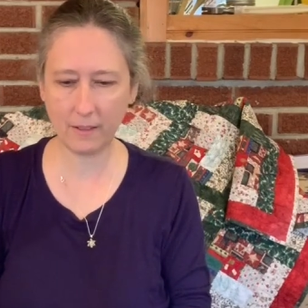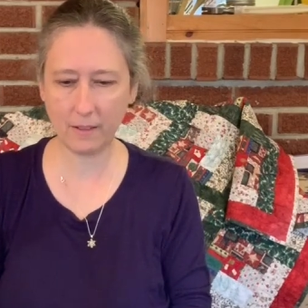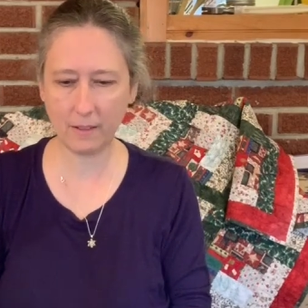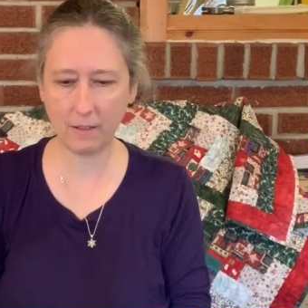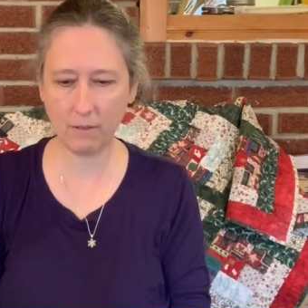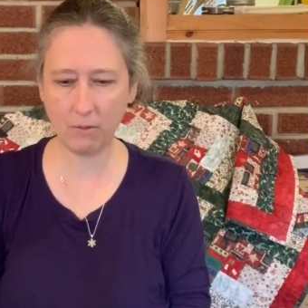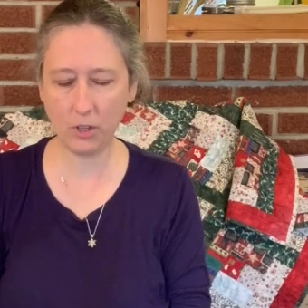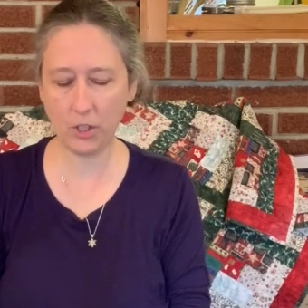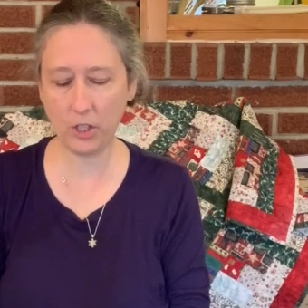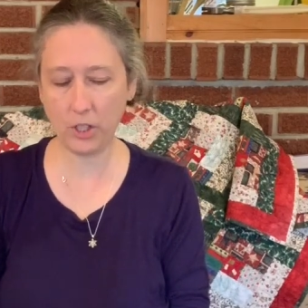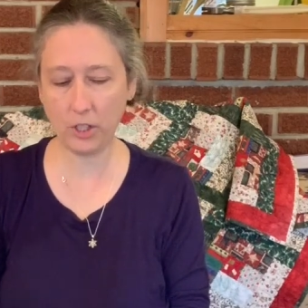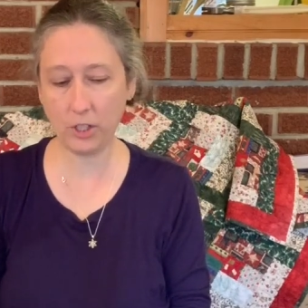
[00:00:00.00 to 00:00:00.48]

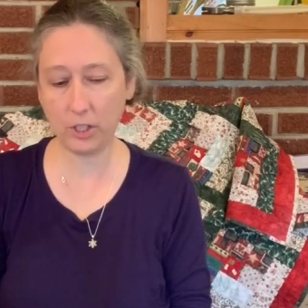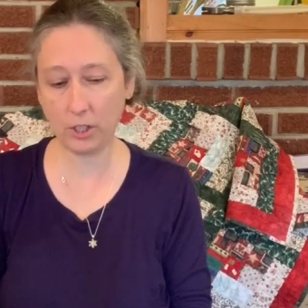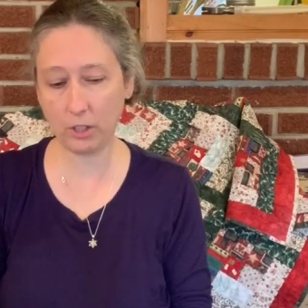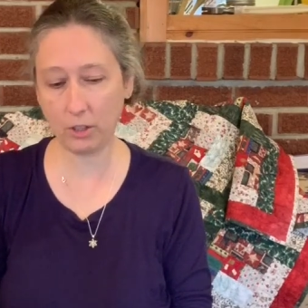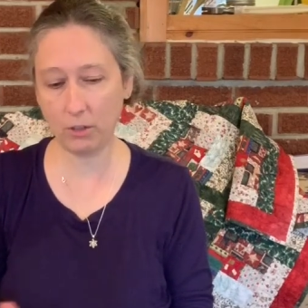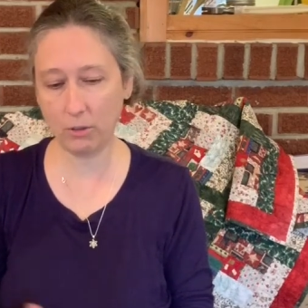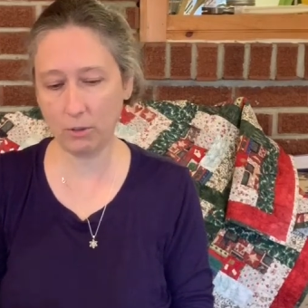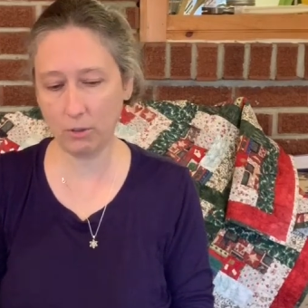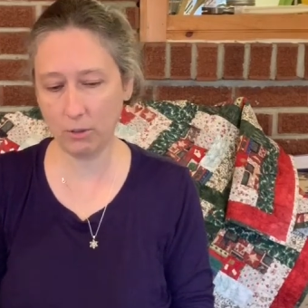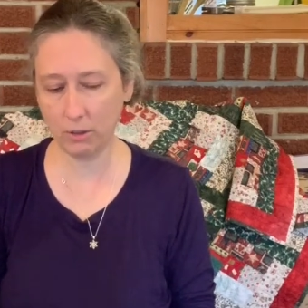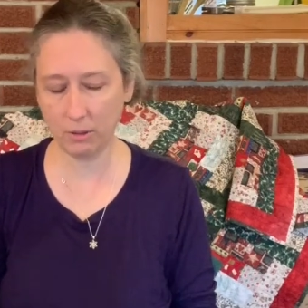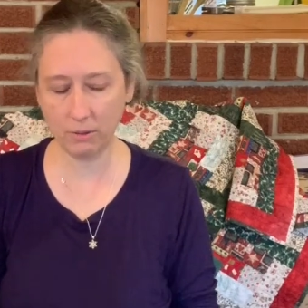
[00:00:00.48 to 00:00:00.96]
which is
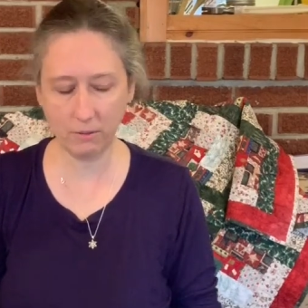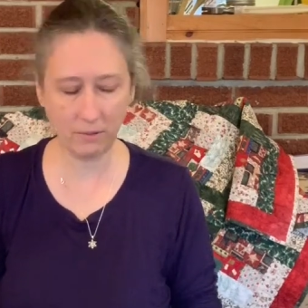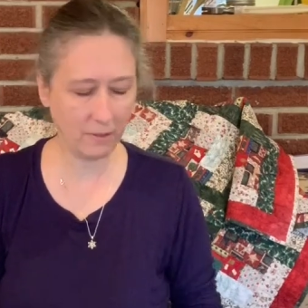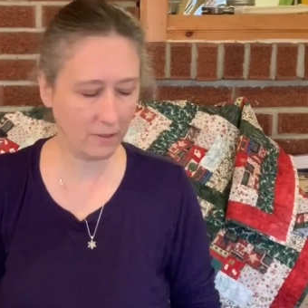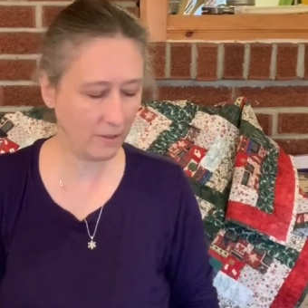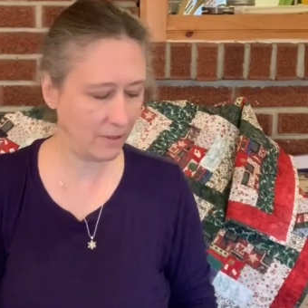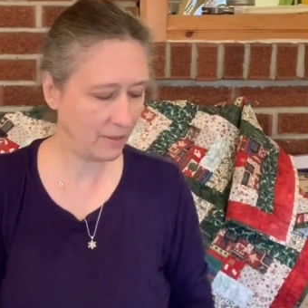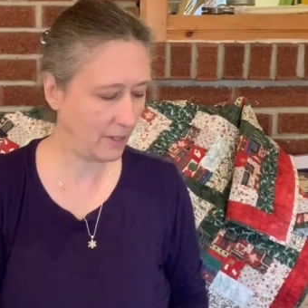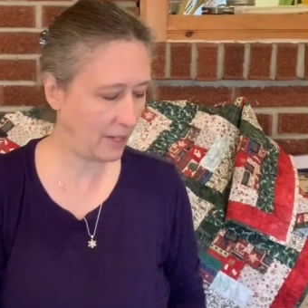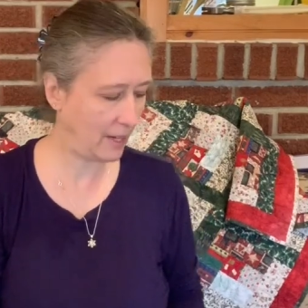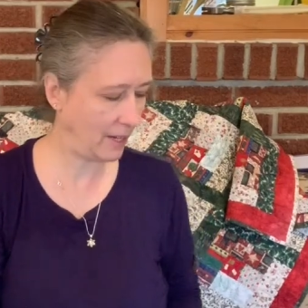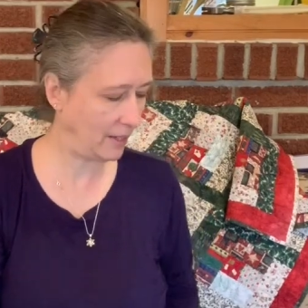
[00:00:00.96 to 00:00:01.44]

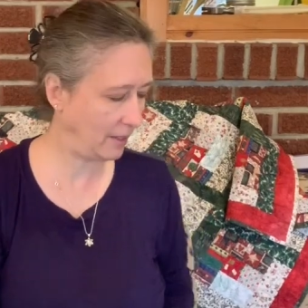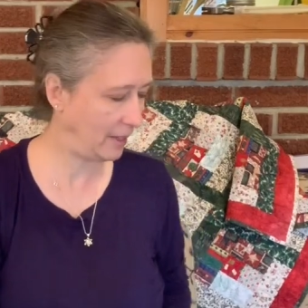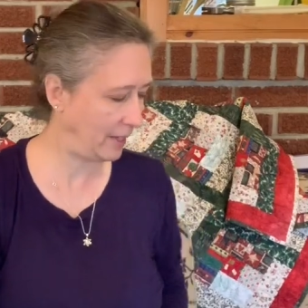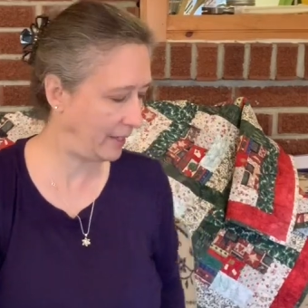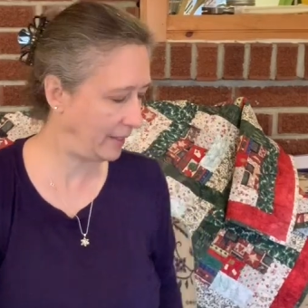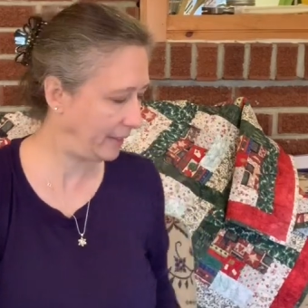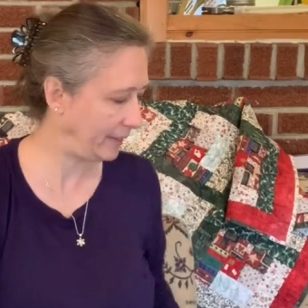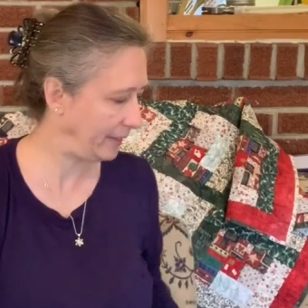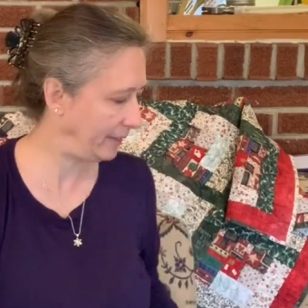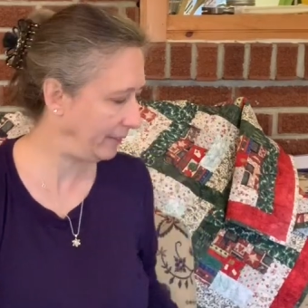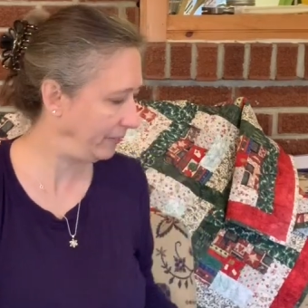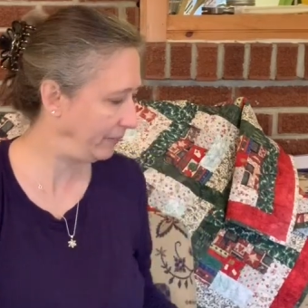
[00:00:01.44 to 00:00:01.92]
I
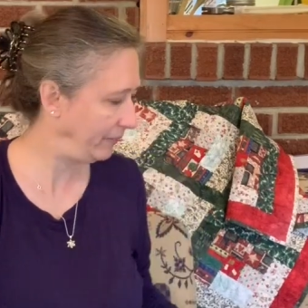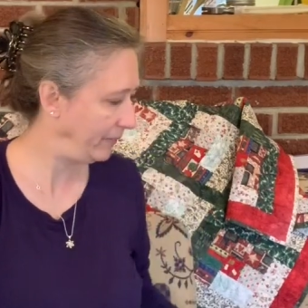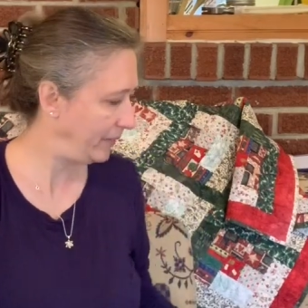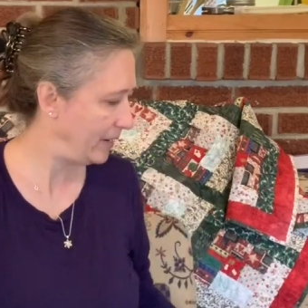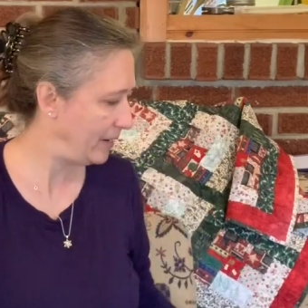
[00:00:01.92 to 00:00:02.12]
like it.